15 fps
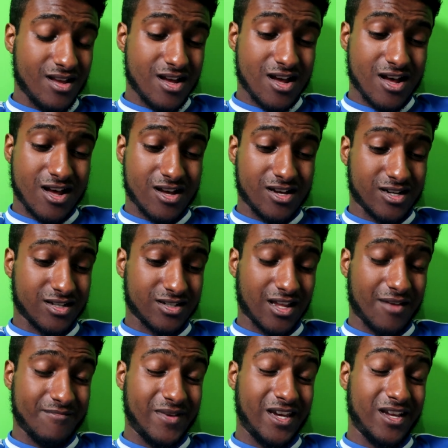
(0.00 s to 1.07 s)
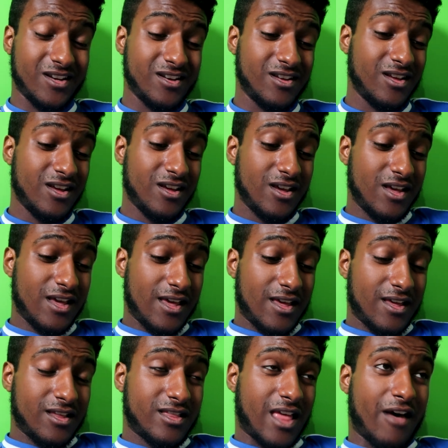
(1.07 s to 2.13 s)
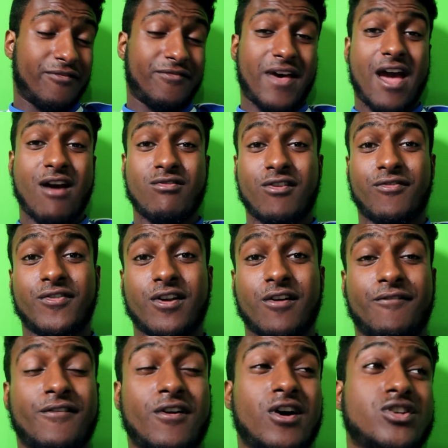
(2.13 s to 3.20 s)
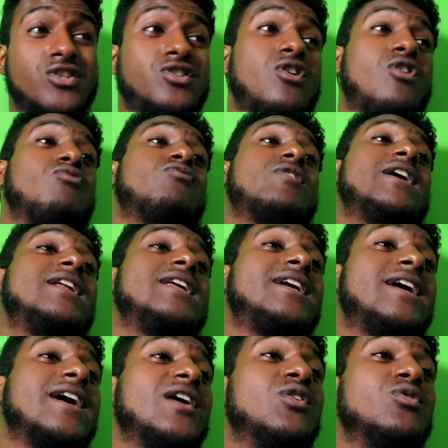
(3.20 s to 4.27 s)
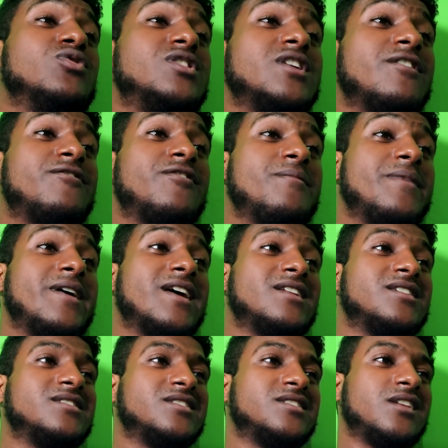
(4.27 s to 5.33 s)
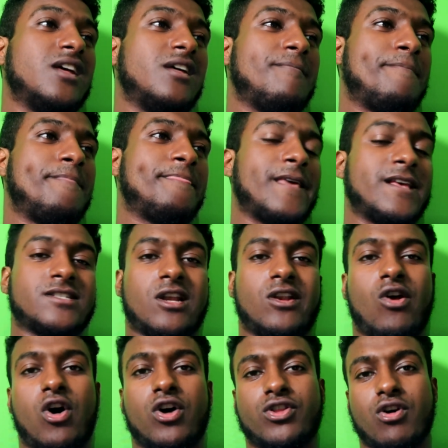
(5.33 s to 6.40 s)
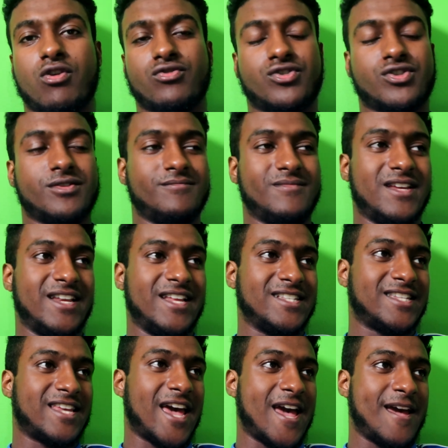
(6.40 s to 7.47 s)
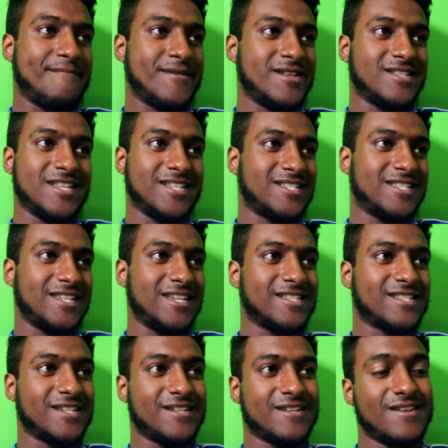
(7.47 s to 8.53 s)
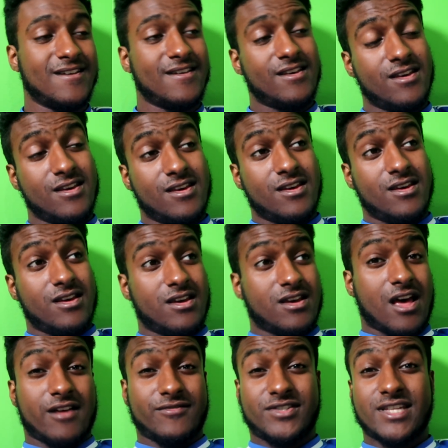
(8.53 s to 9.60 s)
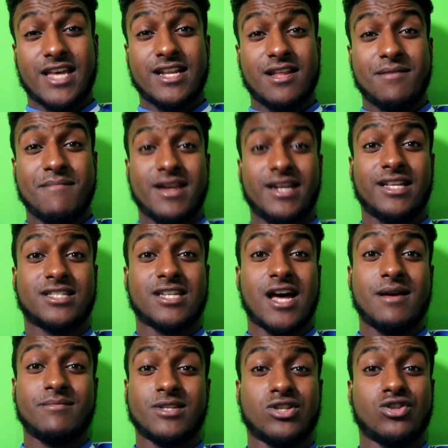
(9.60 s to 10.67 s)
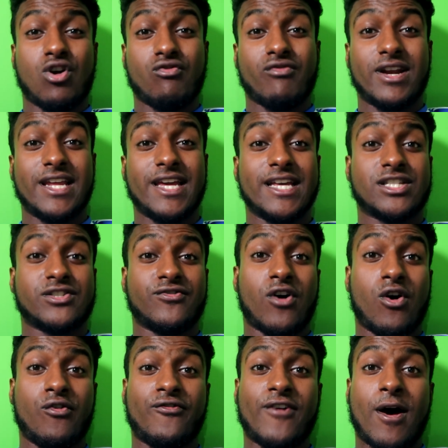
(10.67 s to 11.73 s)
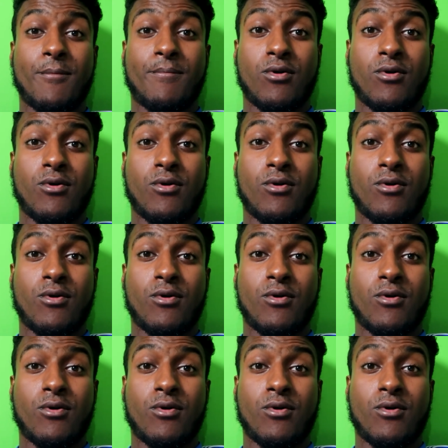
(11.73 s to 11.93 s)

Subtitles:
I mean, that error for the first goal really kills it for me, and there's a lot of those in his game. And this season, I've said it many times, it's not really his fault how